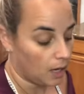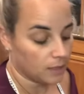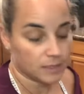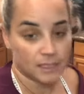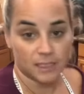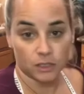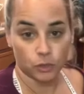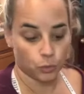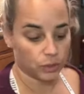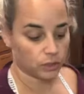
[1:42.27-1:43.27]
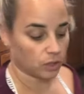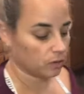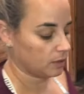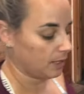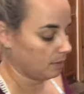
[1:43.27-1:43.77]
seasoned with
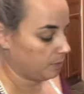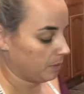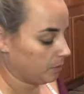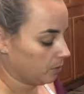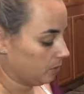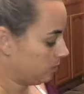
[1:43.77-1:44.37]
salt and pepper.